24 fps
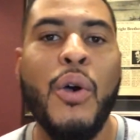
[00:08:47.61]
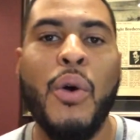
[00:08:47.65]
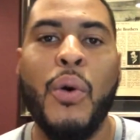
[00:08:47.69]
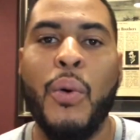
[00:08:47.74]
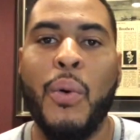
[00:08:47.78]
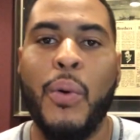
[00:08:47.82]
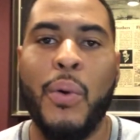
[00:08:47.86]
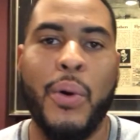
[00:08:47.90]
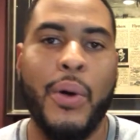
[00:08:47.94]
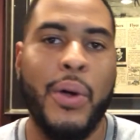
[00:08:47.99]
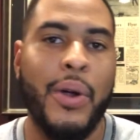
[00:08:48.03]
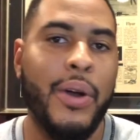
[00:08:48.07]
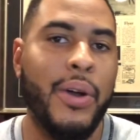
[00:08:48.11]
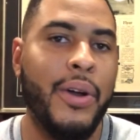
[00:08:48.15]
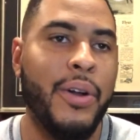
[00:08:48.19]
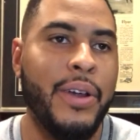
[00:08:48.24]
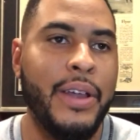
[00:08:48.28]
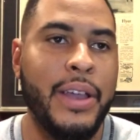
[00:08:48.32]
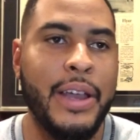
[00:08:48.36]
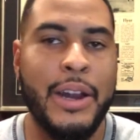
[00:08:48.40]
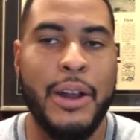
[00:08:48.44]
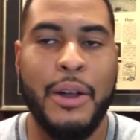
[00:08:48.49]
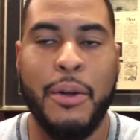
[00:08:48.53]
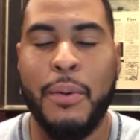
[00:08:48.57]
or,
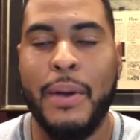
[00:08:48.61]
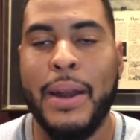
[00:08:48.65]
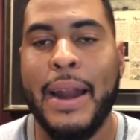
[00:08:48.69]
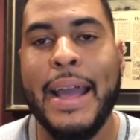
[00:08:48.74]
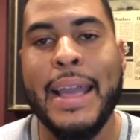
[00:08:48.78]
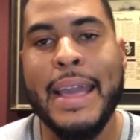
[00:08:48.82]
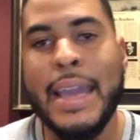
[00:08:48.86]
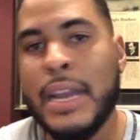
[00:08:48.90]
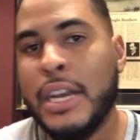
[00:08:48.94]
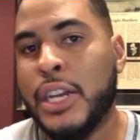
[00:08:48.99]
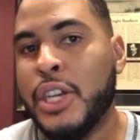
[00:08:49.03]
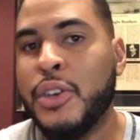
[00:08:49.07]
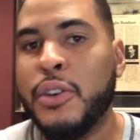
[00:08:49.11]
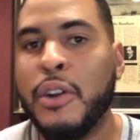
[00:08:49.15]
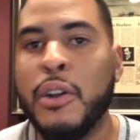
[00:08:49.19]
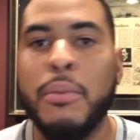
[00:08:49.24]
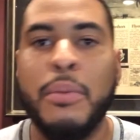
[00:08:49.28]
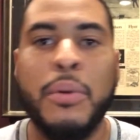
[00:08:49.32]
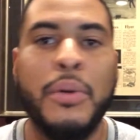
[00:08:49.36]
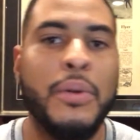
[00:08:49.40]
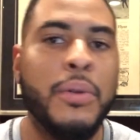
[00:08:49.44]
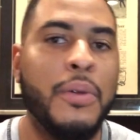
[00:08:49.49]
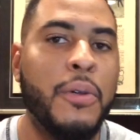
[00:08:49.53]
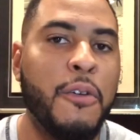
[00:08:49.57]
you know, when I get in
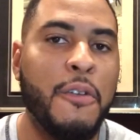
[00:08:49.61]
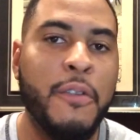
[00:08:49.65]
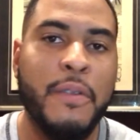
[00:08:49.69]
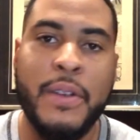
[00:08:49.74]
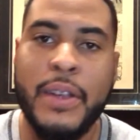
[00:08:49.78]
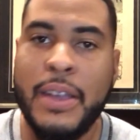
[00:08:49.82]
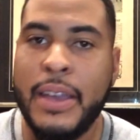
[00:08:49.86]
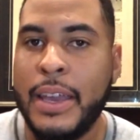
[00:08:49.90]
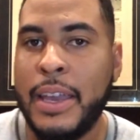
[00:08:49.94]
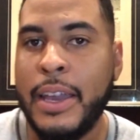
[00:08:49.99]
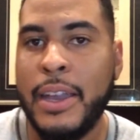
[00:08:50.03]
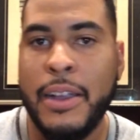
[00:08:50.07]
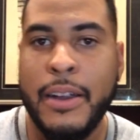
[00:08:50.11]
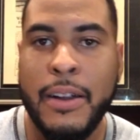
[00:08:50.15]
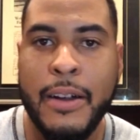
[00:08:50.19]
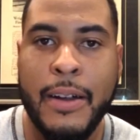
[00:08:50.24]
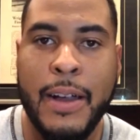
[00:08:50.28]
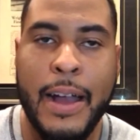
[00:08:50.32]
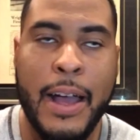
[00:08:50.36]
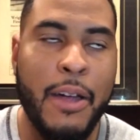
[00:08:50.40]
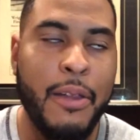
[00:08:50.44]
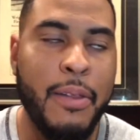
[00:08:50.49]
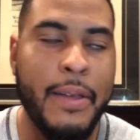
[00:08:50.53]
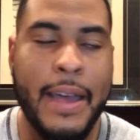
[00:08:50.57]
trouble over
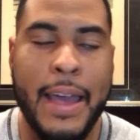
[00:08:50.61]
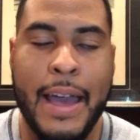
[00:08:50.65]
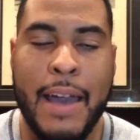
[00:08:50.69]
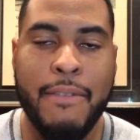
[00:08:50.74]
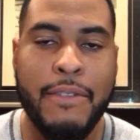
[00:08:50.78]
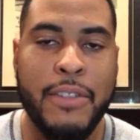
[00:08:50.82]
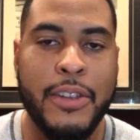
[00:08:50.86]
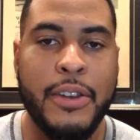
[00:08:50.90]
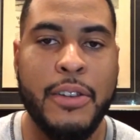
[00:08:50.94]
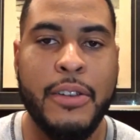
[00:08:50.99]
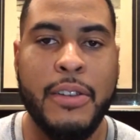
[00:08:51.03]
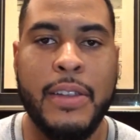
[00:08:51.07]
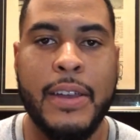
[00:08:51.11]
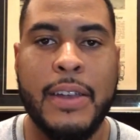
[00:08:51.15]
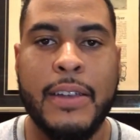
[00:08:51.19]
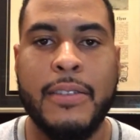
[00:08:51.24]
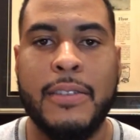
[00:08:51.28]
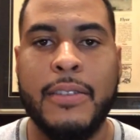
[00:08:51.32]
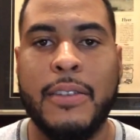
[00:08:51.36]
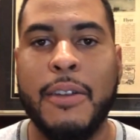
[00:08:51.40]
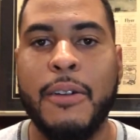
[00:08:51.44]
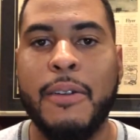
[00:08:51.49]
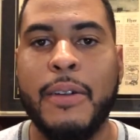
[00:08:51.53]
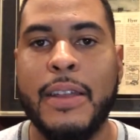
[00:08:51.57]
here, I only have to do this.
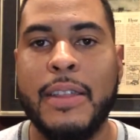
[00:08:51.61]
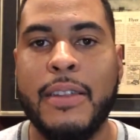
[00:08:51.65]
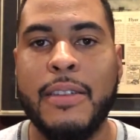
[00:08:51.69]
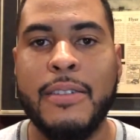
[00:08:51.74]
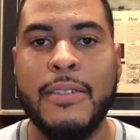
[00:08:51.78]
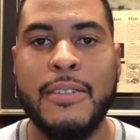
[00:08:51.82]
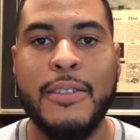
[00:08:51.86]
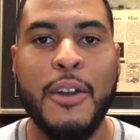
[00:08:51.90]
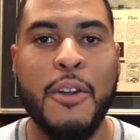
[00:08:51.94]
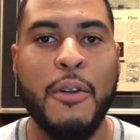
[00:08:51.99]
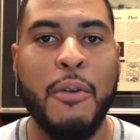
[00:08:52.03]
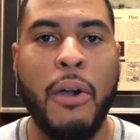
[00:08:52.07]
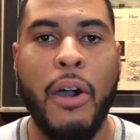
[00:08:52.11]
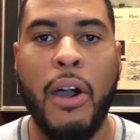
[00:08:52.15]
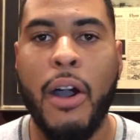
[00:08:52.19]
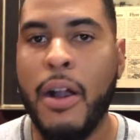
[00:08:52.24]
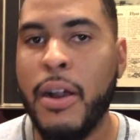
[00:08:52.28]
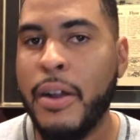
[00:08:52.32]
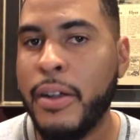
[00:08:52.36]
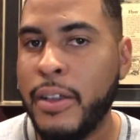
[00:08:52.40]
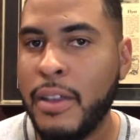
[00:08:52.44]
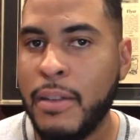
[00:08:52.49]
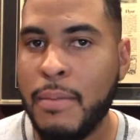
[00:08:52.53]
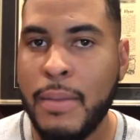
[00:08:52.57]
So there's no
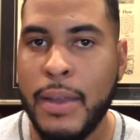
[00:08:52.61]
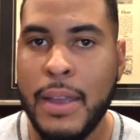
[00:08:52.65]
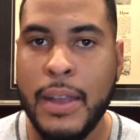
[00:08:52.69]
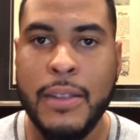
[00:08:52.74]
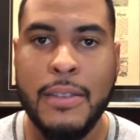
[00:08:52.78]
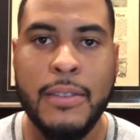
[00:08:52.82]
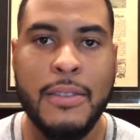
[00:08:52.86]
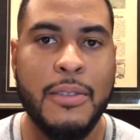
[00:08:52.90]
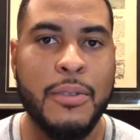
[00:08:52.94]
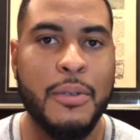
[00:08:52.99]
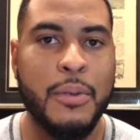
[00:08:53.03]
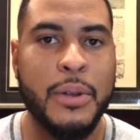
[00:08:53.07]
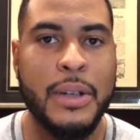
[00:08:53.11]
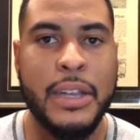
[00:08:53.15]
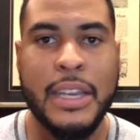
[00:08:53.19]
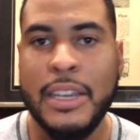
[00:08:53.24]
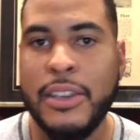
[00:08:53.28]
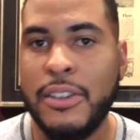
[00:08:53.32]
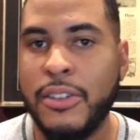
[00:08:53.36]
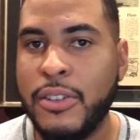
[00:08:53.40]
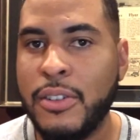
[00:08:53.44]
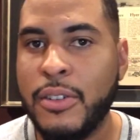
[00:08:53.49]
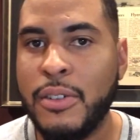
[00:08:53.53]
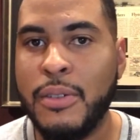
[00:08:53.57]
arguments or
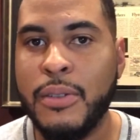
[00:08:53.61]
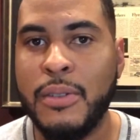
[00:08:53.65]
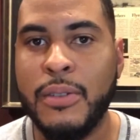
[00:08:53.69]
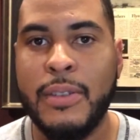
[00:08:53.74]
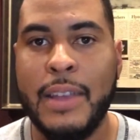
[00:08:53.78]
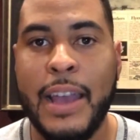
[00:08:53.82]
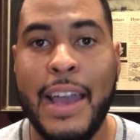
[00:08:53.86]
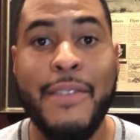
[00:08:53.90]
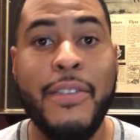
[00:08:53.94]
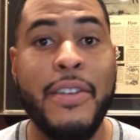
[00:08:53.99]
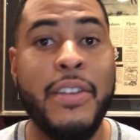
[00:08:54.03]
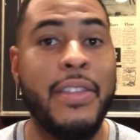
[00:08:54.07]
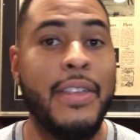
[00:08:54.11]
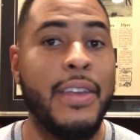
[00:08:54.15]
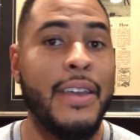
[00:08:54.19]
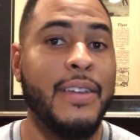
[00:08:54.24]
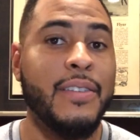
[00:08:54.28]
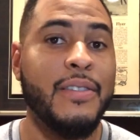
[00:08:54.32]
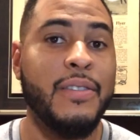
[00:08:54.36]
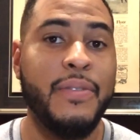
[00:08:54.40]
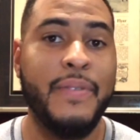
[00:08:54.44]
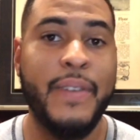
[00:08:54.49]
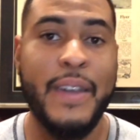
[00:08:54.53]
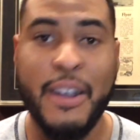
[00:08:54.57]
issues. Everything
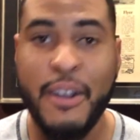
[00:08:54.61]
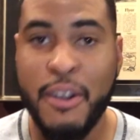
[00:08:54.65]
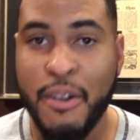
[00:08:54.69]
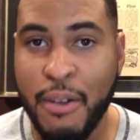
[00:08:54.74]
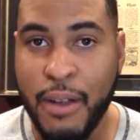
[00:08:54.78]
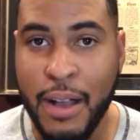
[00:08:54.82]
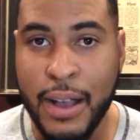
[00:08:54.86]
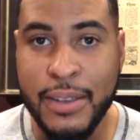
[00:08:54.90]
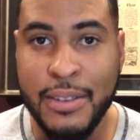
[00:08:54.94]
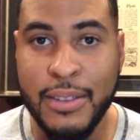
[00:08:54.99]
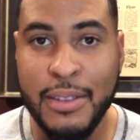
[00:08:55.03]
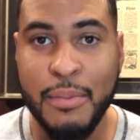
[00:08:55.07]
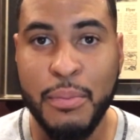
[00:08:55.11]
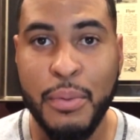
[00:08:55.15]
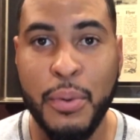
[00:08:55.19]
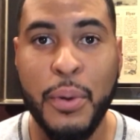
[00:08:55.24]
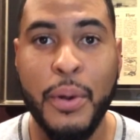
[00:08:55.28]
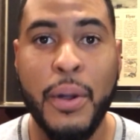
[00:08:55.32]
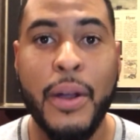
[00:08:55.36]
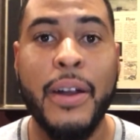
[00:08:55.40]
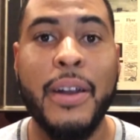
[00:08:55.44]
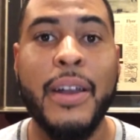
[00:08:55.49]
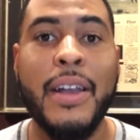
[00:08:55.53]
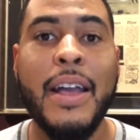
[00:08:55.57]
is fair across the
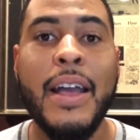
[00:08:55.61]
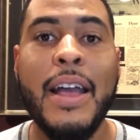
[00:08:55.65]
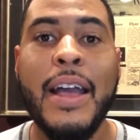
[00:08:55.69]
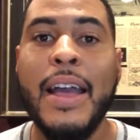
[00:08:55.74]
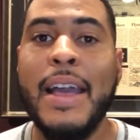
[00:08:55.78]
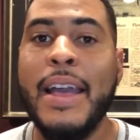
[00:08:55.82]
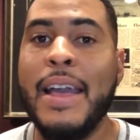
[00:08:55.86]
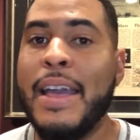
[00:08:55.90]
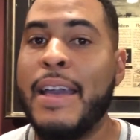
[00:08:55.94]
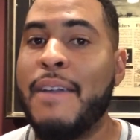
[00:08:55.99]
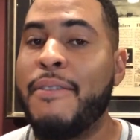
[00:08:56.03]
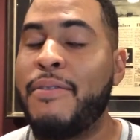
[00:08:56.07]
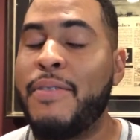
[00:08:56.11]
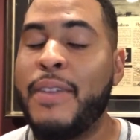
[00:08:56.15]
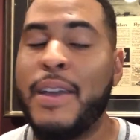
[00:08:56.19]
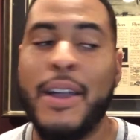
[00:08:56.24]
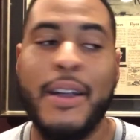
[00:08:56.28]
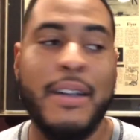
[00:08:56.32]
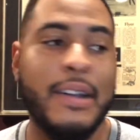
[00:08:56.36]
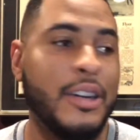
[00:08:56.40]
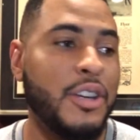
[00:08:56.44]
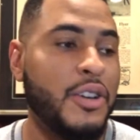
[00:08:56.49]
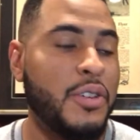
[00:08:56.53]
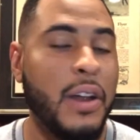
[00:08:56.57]
board. If
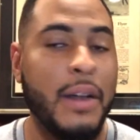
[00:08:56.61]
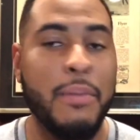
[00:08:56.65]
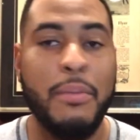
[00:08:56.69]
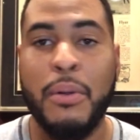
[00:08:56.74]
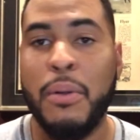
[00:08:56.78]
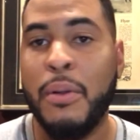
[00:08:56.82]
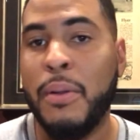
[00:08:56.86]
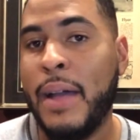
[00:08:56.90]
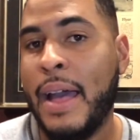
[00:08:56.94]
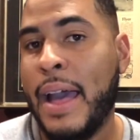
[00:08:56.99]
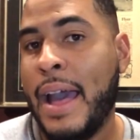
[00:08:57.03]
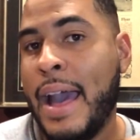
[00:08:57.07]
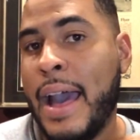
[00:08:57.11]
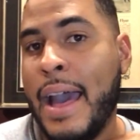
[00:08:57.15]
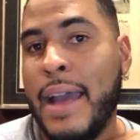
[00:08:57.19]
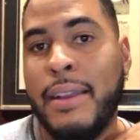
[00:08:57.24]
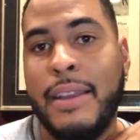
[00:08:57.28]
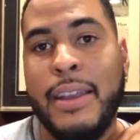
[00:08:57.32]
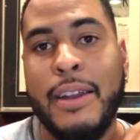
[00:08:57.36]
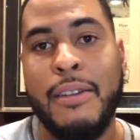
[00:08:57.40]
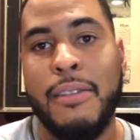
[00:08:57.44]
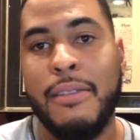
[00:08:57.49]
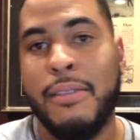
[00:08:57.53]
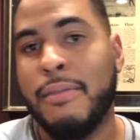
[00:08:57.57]
they're in trouble
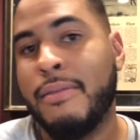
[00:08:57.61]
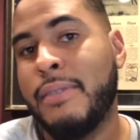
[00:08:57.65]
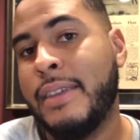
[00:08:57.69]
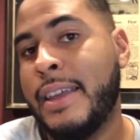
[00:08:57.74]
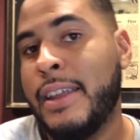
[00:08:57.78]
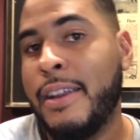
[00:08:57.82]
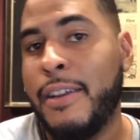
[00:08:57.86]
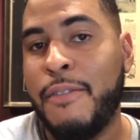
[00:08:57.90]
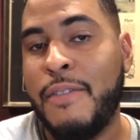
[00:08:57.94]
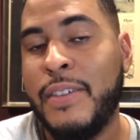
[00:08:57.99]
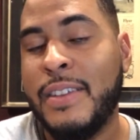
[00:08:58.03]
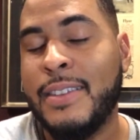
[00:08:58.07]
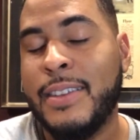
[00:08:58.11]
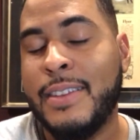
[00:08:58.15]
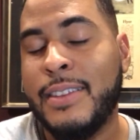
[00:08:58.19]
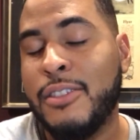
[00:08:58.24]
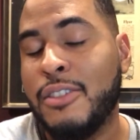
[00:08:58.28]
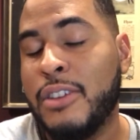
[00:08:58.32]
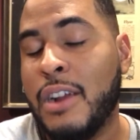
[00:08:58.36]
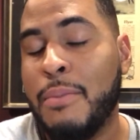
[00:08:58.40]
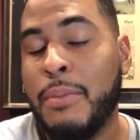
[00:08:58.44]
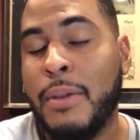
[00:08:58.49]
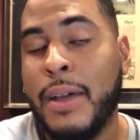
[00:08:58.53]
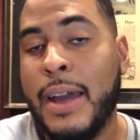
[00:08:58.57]
at, you know, if he's in
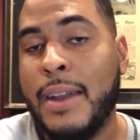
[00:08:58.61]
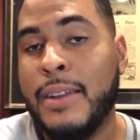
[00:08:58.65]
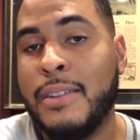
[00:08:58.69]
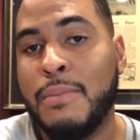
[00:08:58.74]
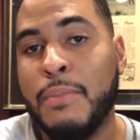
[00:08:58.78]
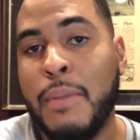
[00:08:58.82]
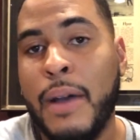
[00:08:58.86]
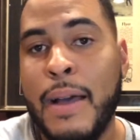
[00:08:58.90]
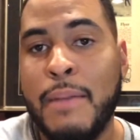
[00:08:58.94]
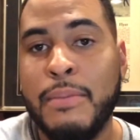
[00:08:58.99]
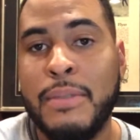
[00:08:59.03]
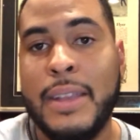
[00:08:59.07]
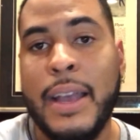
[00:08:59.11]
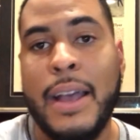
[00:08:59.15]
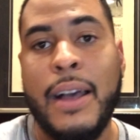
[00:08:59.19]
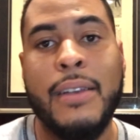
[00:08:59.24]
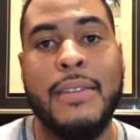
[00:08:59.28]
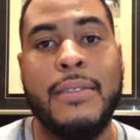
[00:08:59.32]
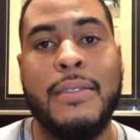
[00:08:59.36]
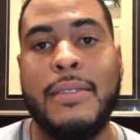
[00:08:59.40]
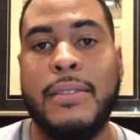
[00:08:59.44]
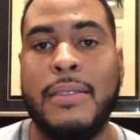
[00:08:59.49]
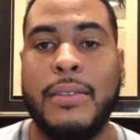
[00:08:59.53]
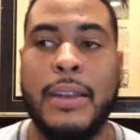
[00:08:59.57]
trouble at his mom's
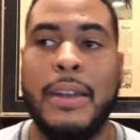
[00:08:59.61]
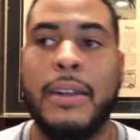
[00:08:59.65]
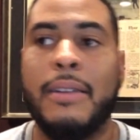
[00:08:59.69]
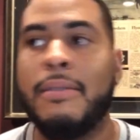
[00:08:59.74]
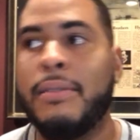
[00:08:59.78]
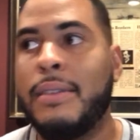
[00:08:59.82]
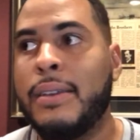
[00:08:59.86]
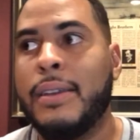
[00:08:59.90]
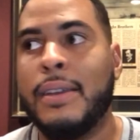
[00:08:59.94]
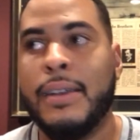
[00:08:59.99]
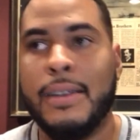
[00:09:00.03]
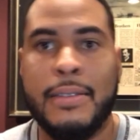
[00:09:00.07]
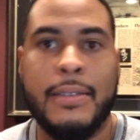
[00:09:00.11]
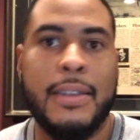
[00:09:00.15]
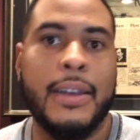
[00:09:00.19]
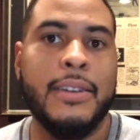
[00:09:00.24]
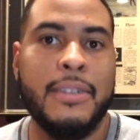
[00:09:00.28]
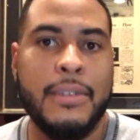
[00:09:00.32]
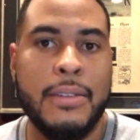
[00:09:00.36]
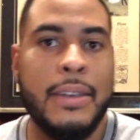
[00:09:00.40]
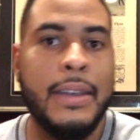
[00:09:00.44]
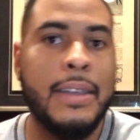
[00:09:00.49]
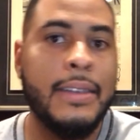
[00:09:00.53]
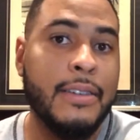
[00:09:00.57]
house, you know,
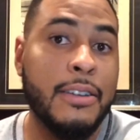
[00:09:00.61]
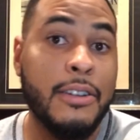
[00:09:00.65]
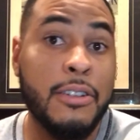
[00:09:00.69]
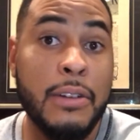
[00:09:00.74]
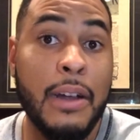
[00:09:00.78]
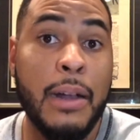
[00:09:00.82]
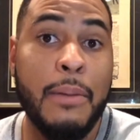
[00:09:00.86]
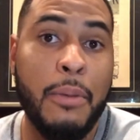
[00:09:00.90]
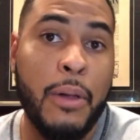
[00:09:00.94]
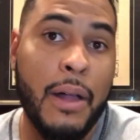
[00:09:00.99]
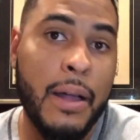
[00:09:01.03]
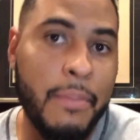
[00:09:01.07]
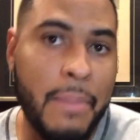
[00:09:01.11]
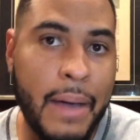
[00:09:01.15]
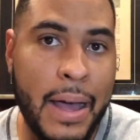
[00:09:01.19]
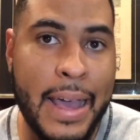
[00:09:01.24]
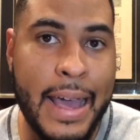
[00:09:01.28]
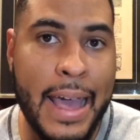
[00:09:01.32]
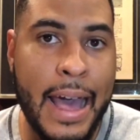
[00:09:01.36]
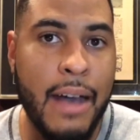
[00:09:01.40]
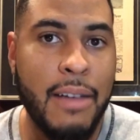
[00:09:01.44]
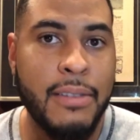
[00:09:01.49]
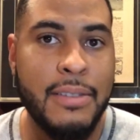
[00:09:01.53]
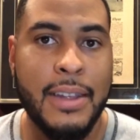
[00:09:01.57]
essentially he's in trouble at my
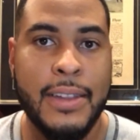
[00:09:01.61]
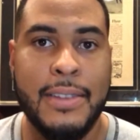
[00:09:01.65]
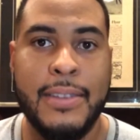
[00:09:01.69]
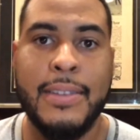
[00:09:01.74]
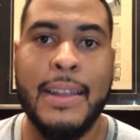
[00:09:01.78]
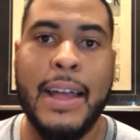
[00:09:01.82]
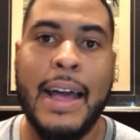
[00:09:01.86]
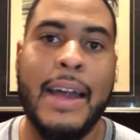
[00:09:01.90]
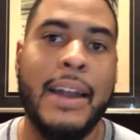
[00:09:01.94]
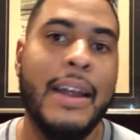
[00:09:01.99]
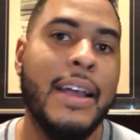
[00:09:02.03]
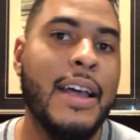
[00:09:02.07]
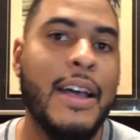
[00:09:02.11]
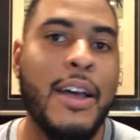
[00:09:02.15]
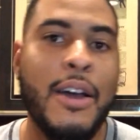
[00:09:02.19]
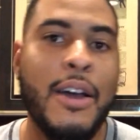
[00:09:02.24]
house. That's not,